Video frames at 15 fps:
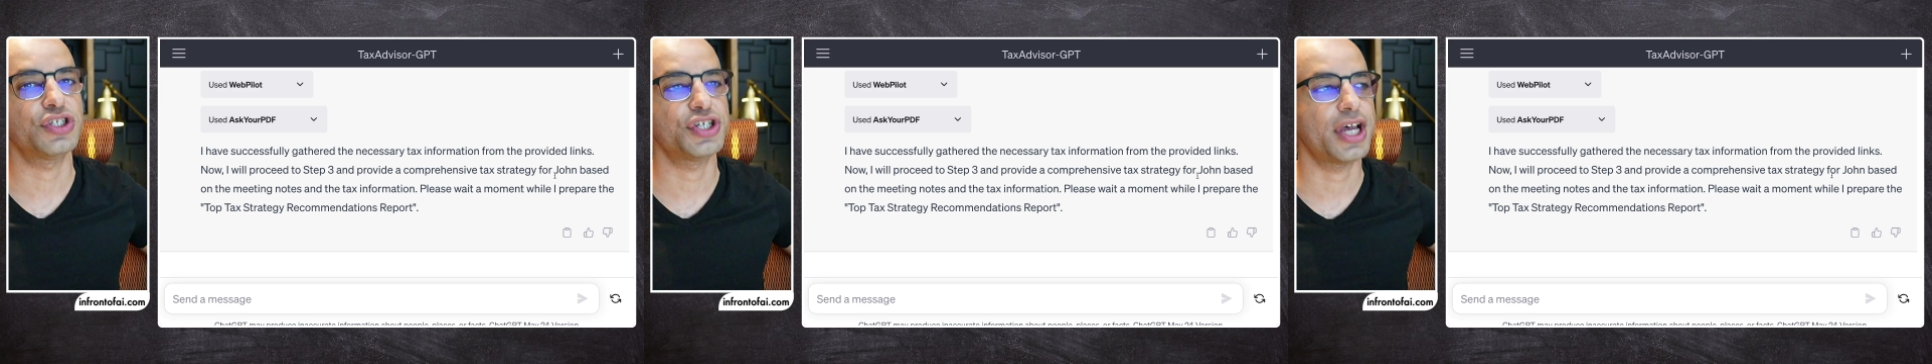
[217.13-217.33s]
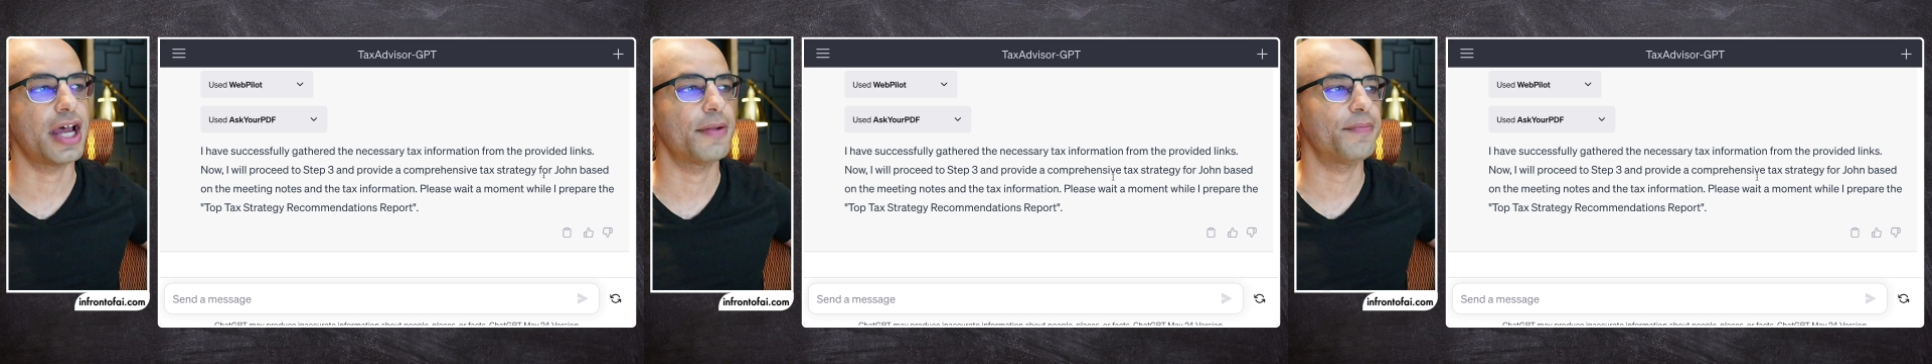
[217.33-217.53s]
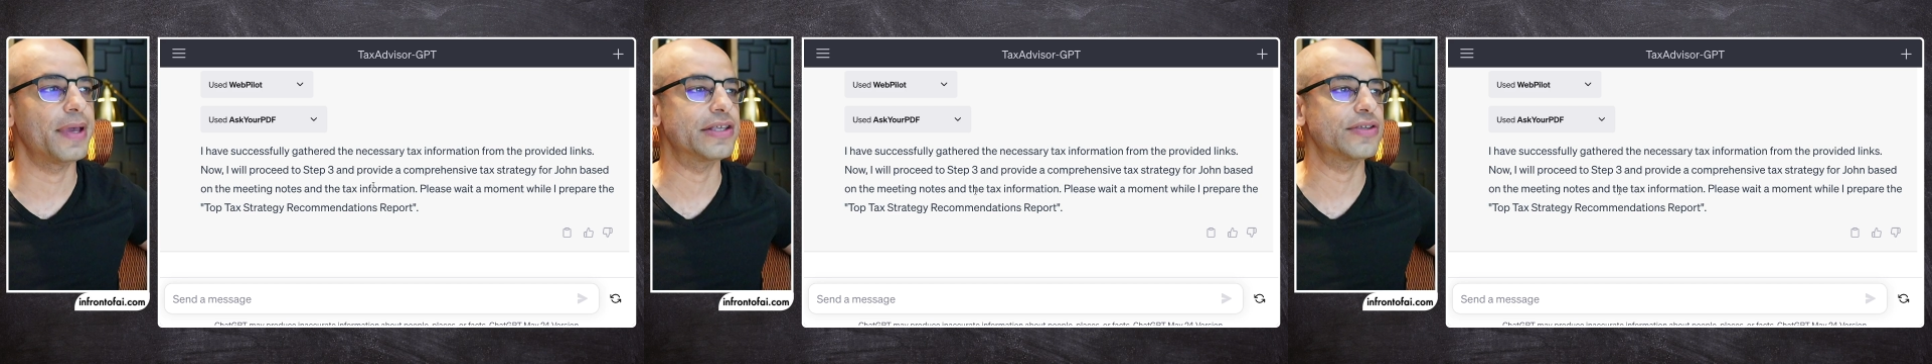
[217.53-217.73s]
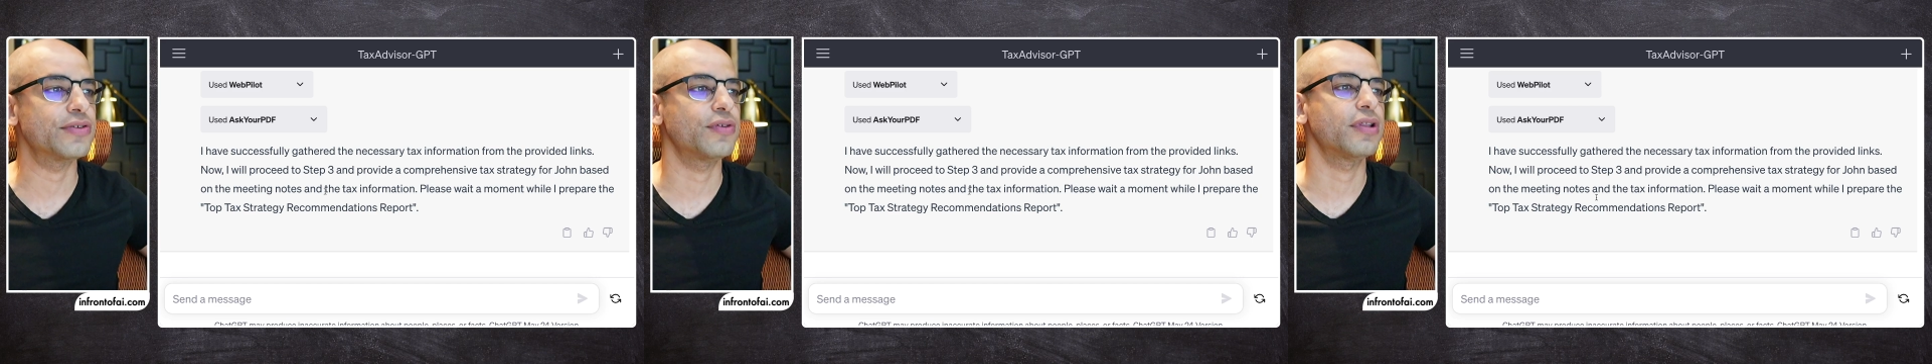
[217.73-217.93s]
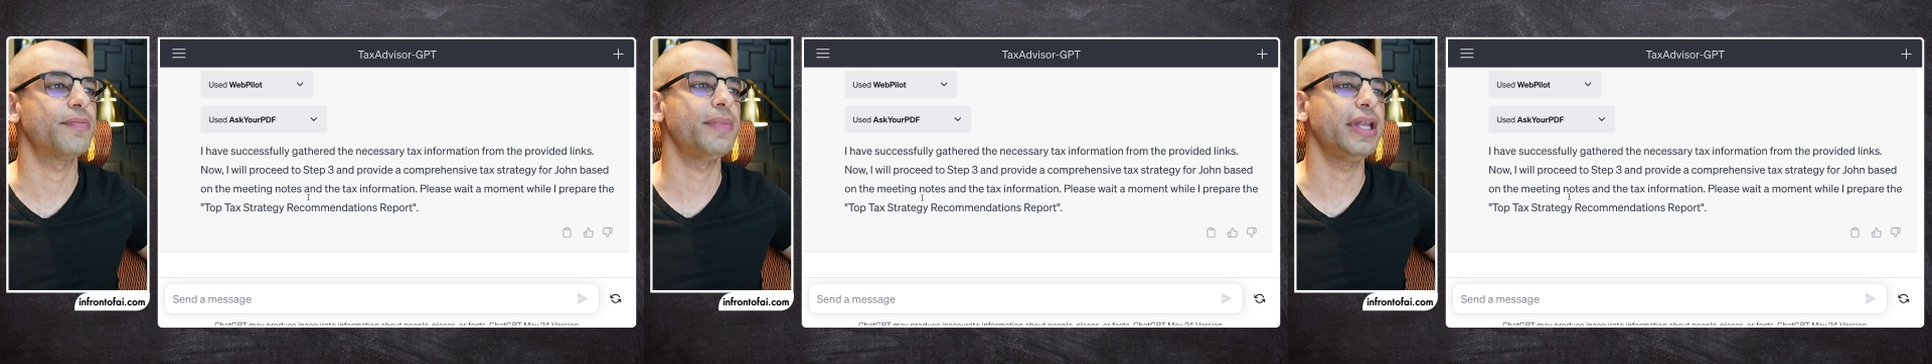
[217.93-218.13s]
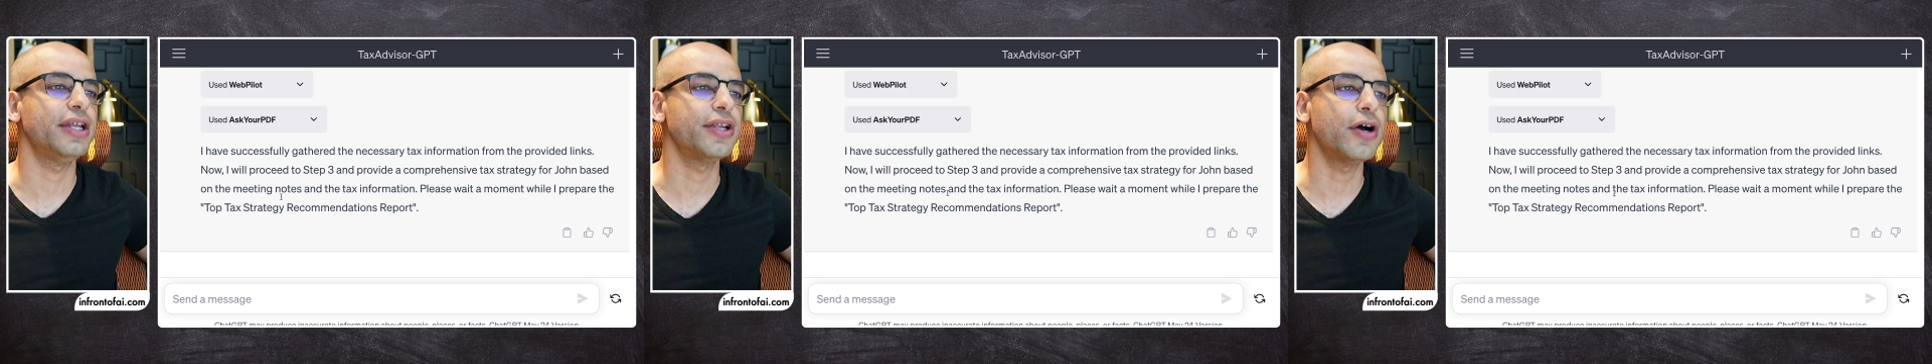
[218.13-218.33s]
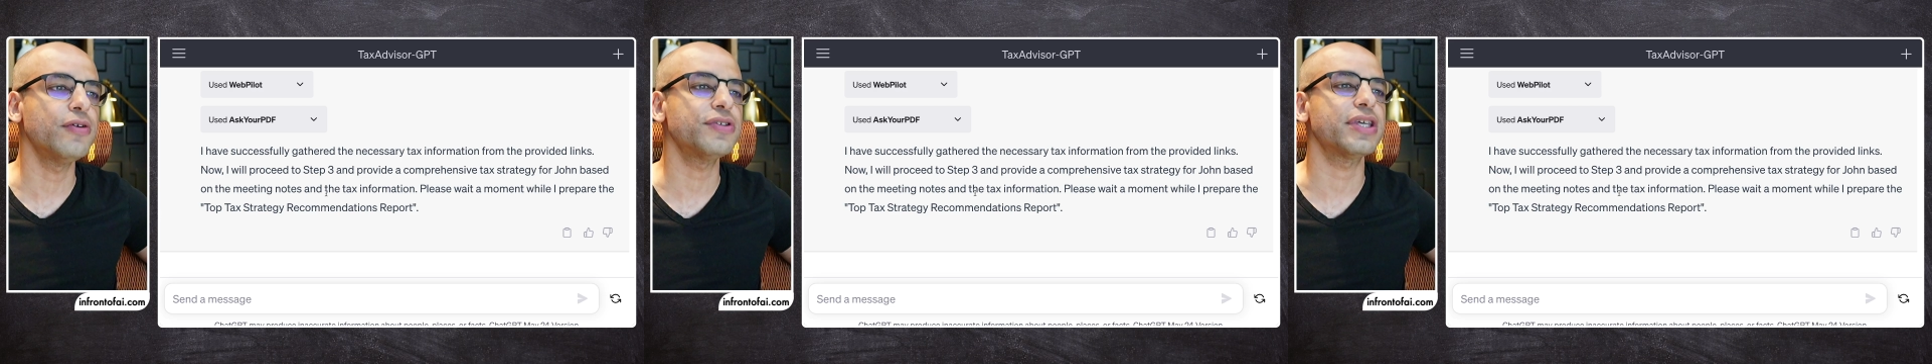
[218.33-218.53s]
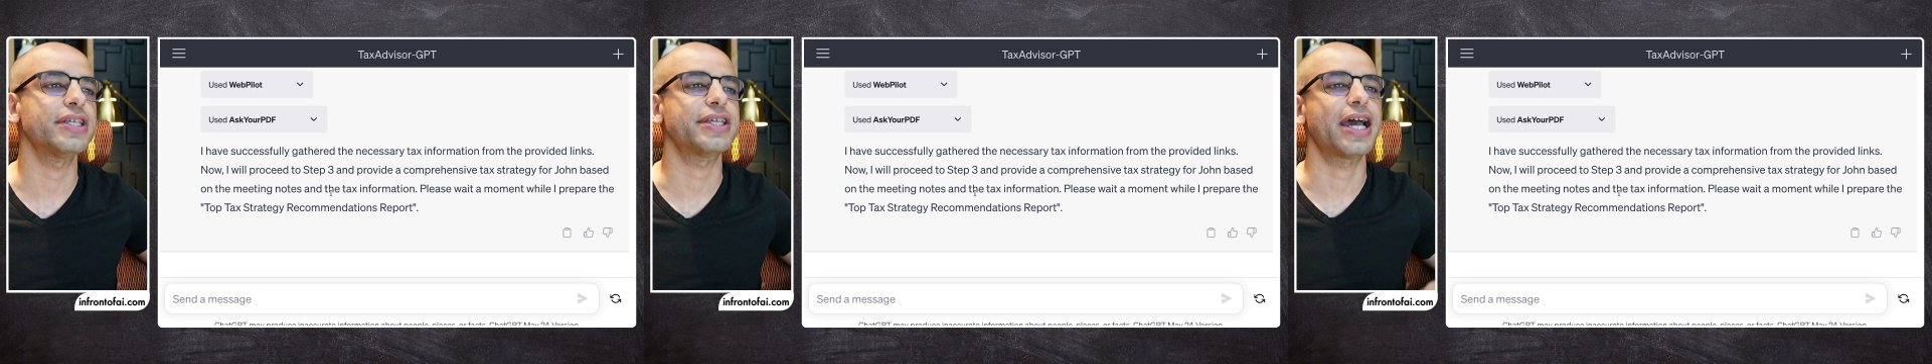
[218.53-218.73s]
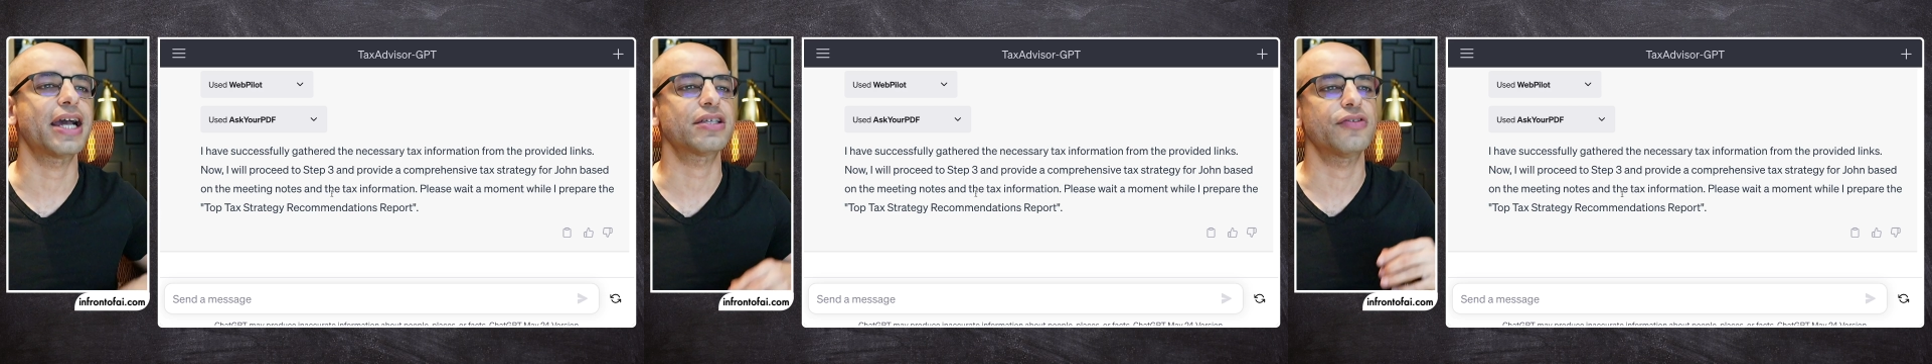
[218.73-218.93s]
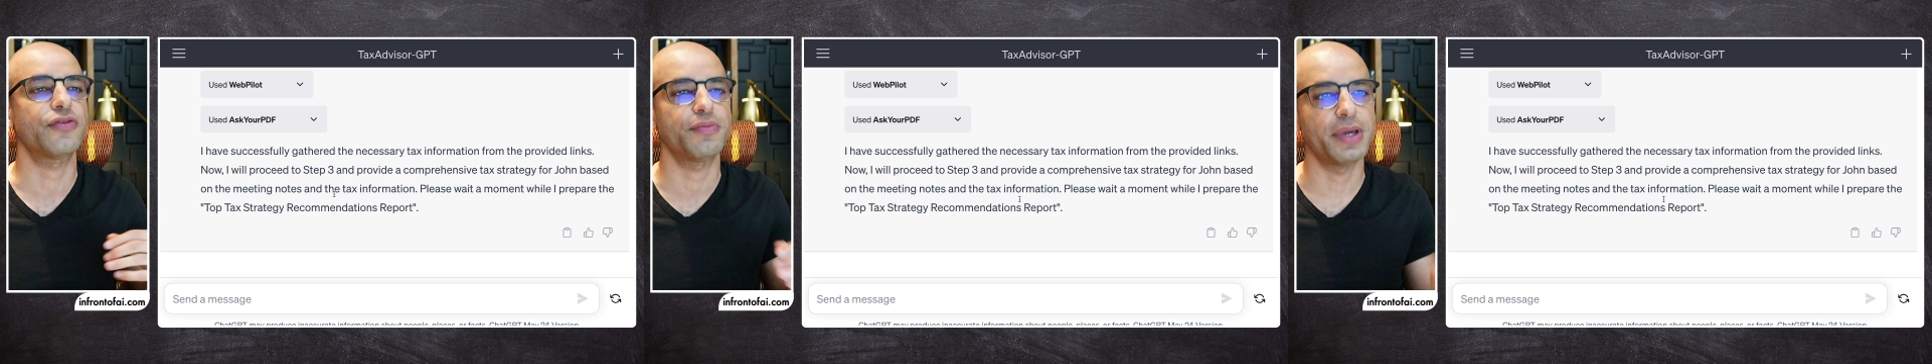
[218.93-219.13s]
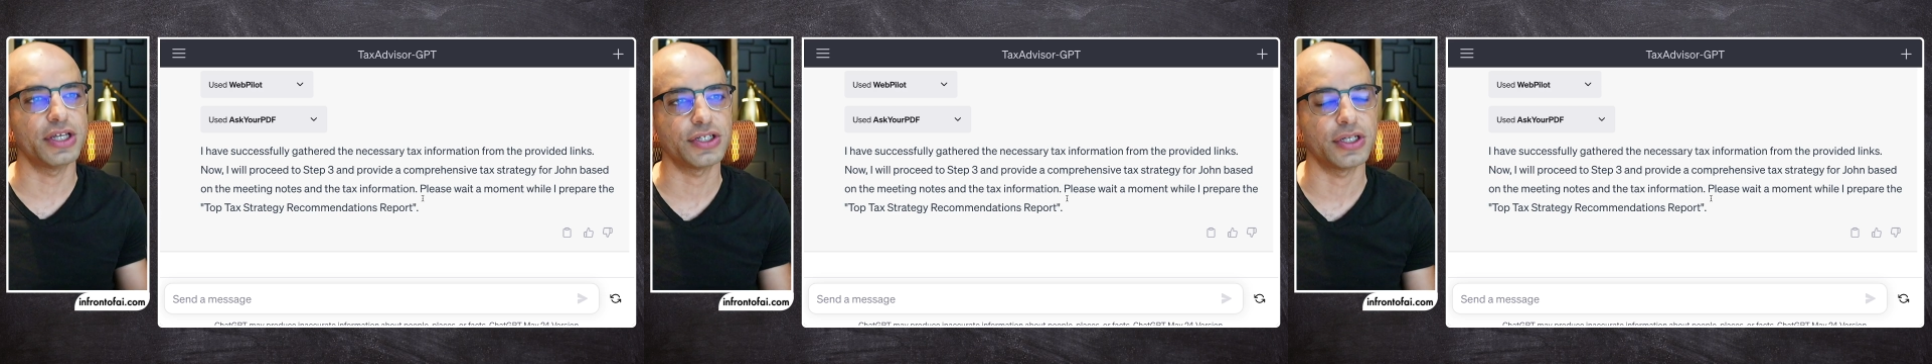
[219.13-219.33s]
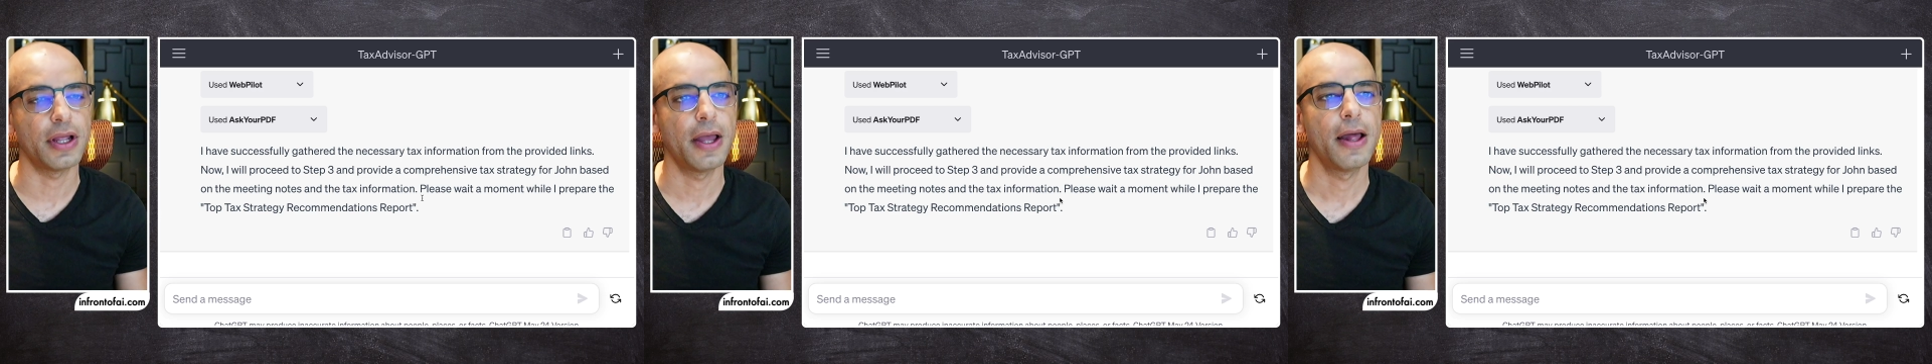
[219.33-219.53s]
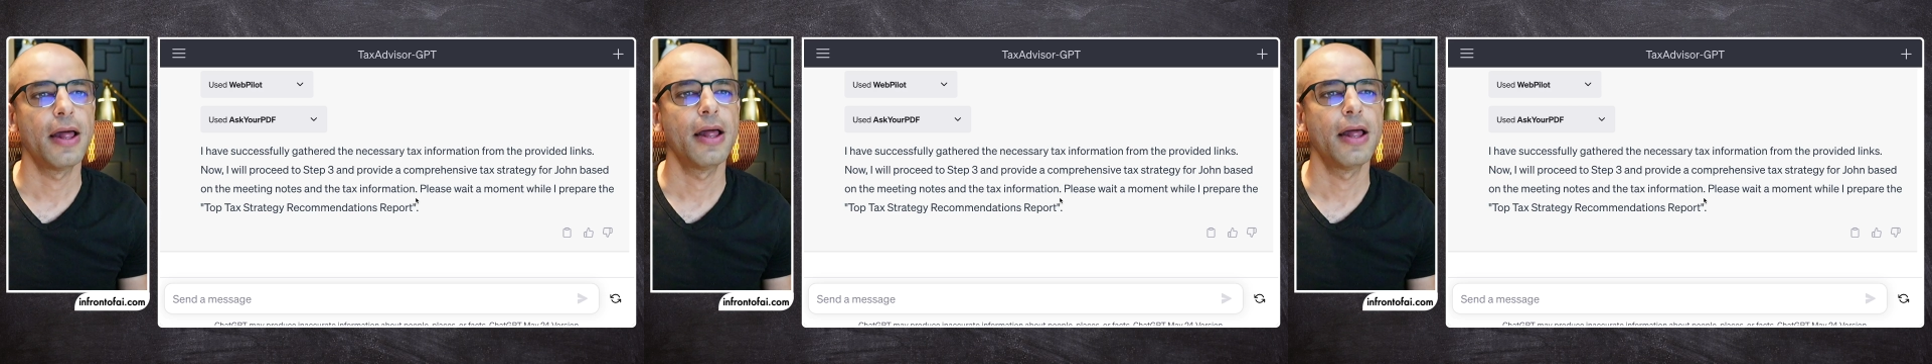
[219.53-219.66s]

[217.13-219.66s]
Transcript: John based on the meeting notes and tax information.